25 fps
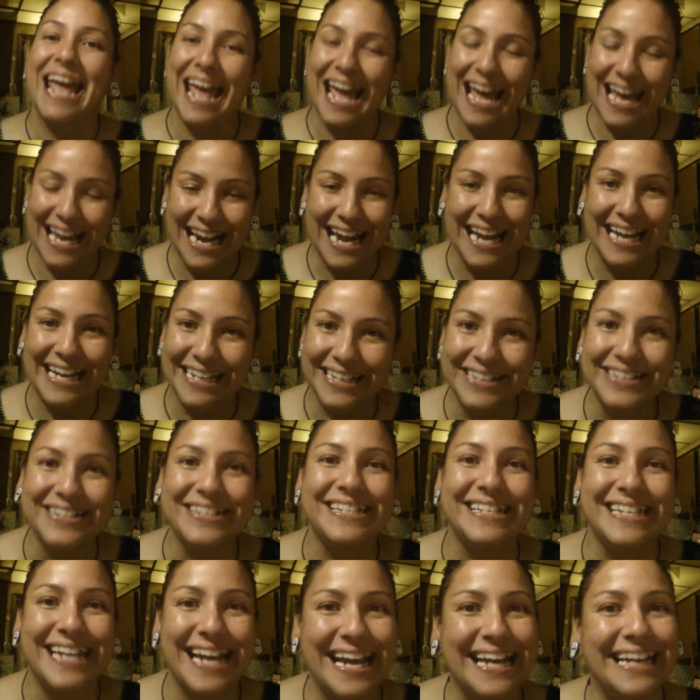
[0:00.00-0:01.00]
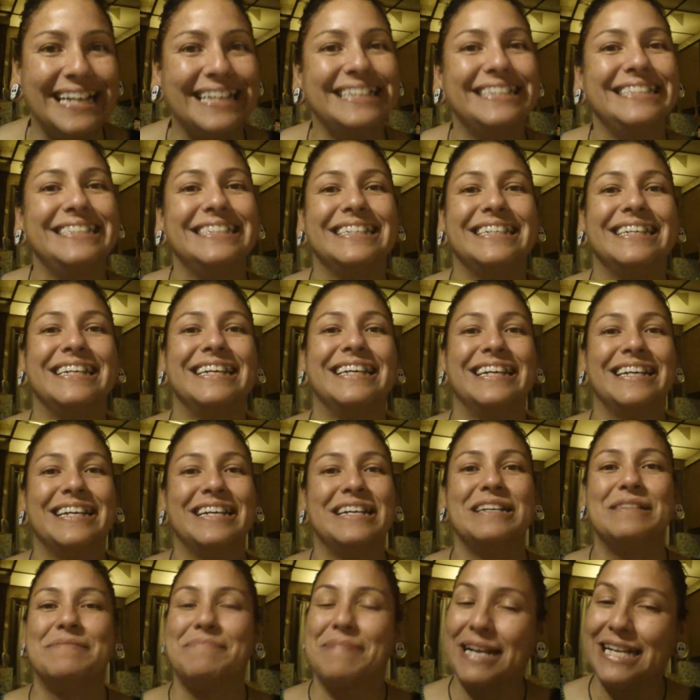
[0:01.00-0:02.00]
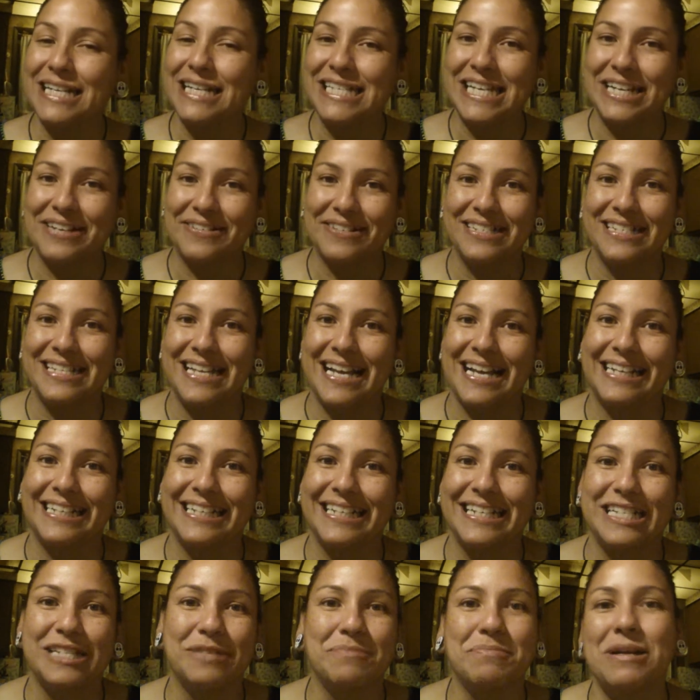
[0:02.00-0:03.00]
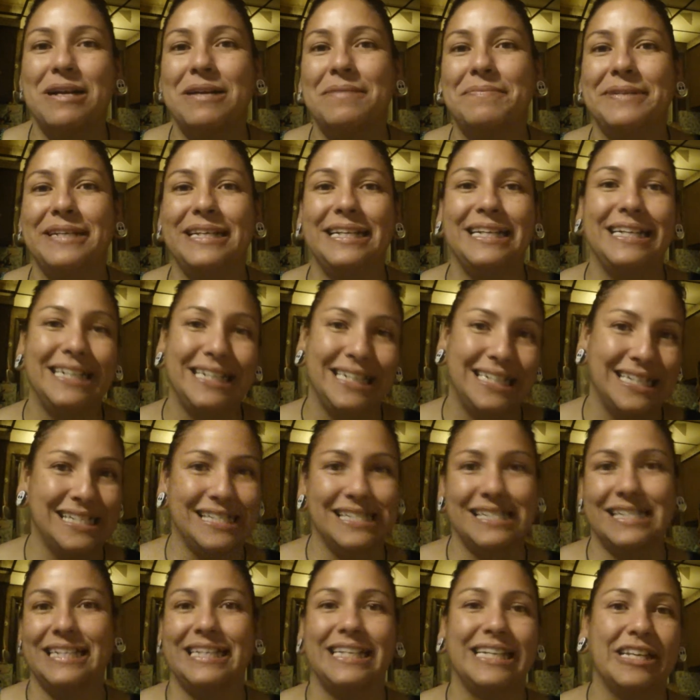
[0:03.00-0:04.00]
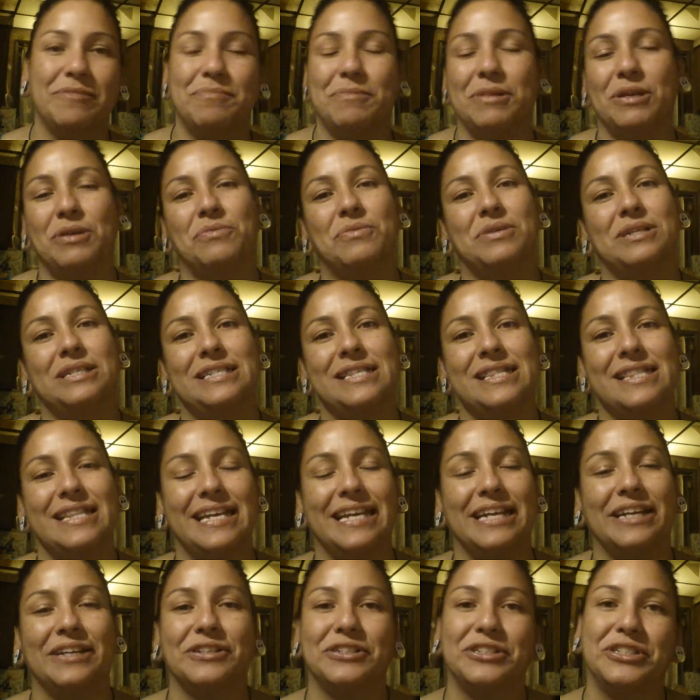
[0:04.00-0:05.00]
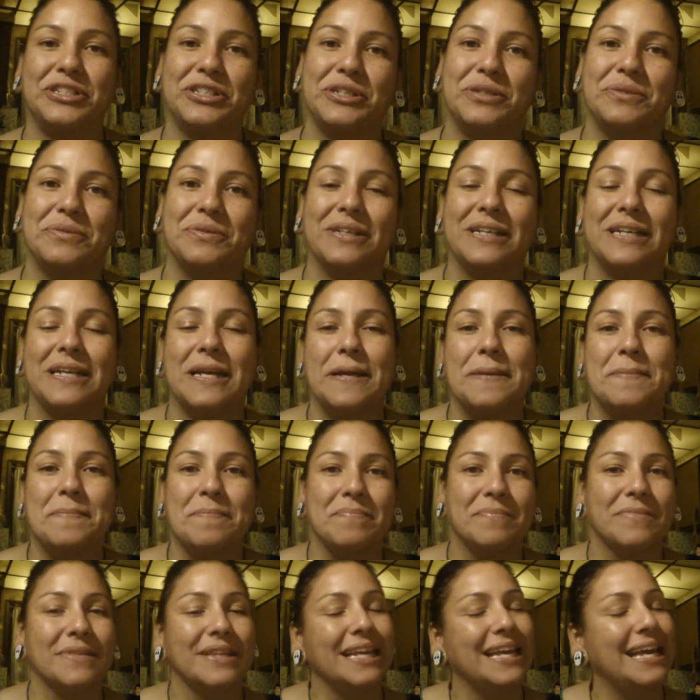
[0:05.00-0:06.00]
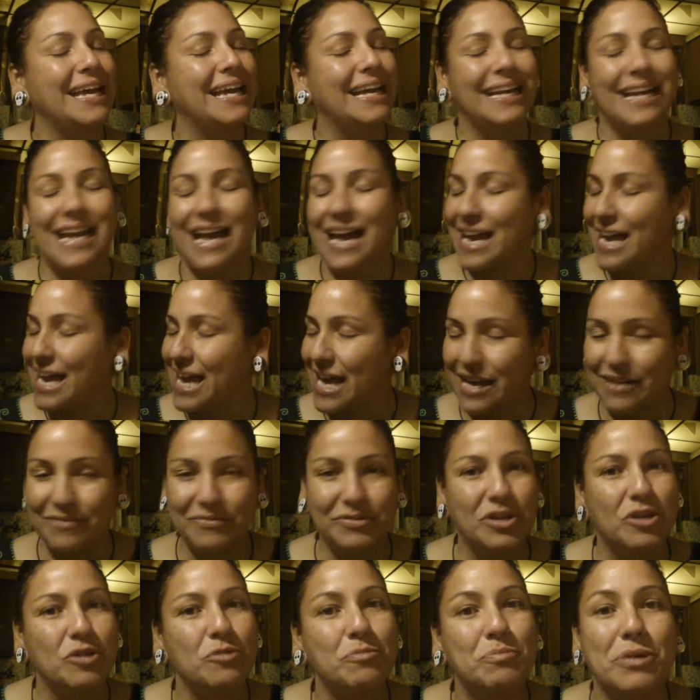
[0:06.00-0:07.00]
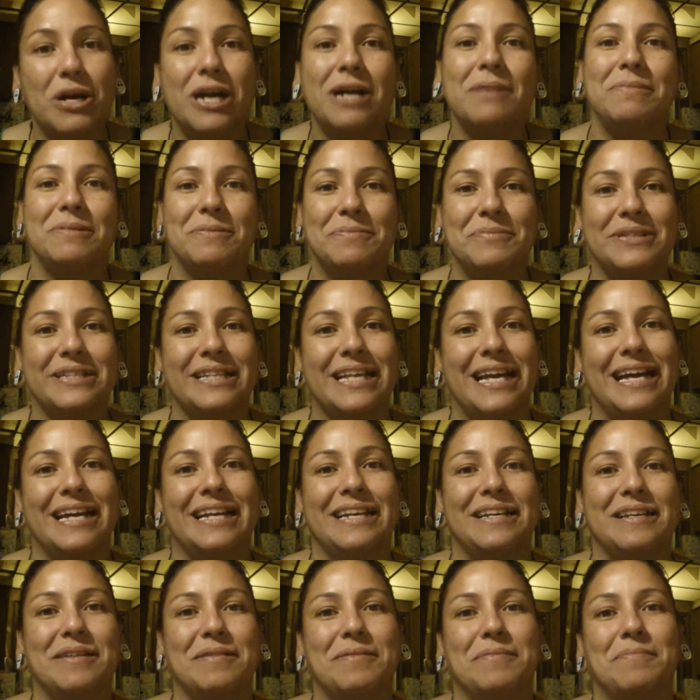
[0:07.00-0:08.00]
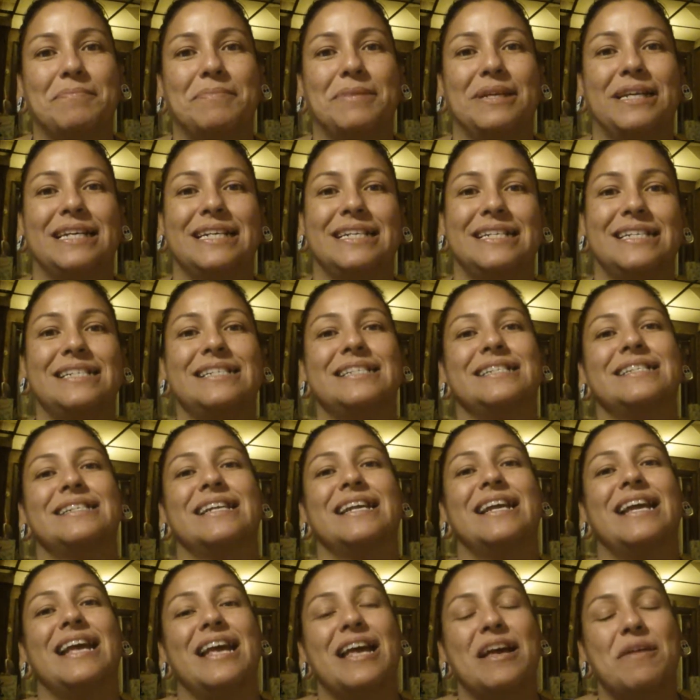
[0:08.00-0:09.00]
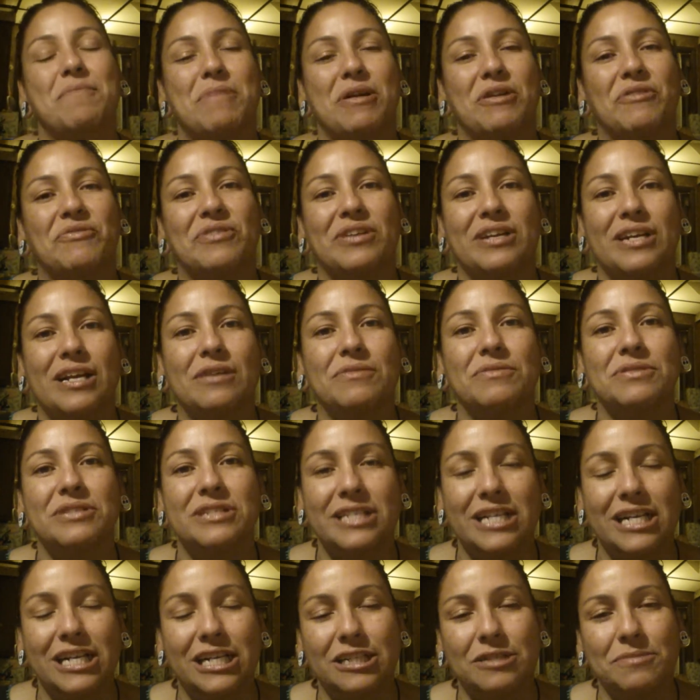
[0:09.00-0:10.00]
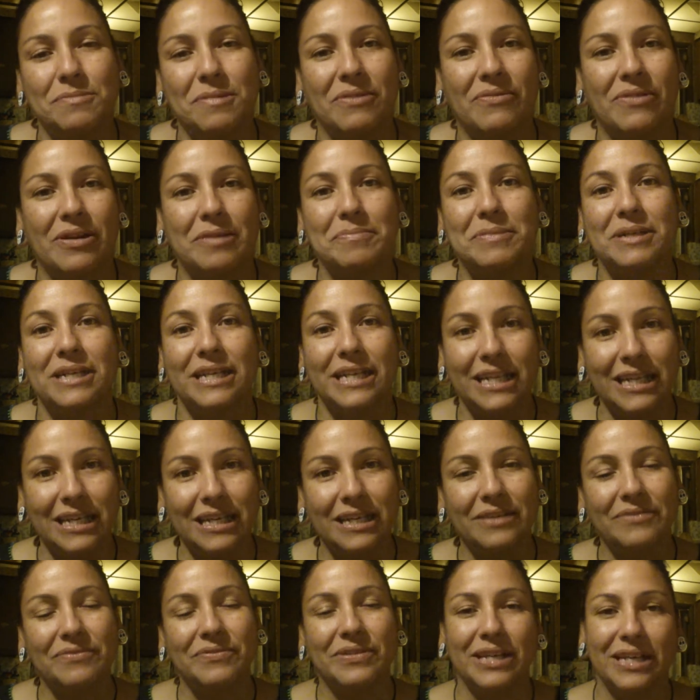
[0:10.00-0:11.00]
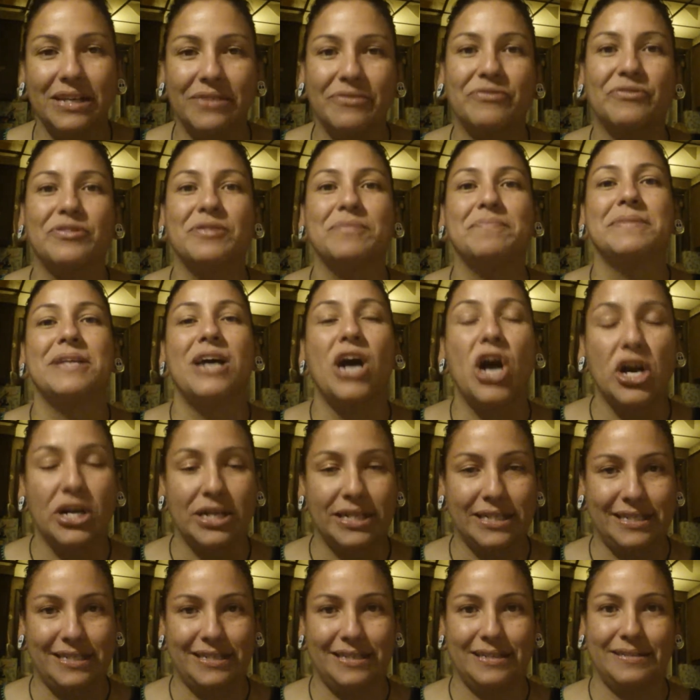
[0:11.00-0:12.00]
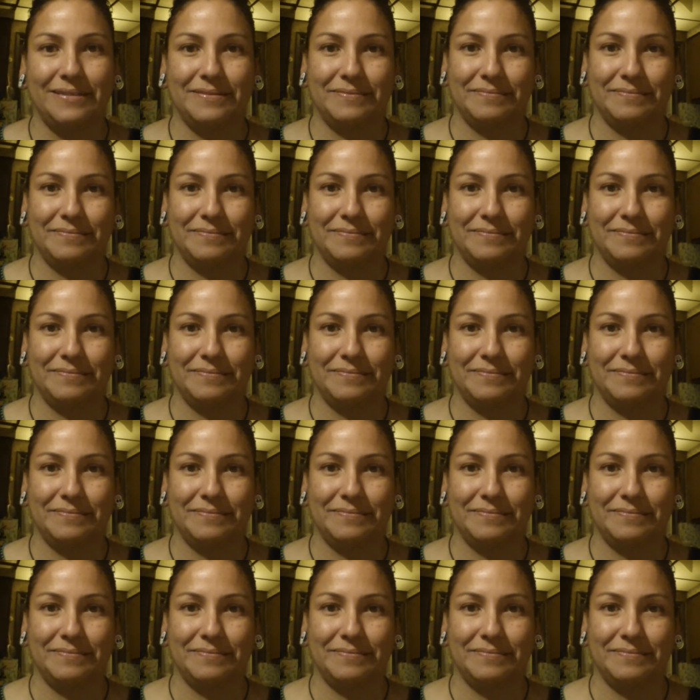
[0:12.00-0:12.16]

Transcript: And I understand my Secret Santa is probably just going to give me one thing or two. And I have no problem with that because my friend always tells me if I'm going to give, give from the heart.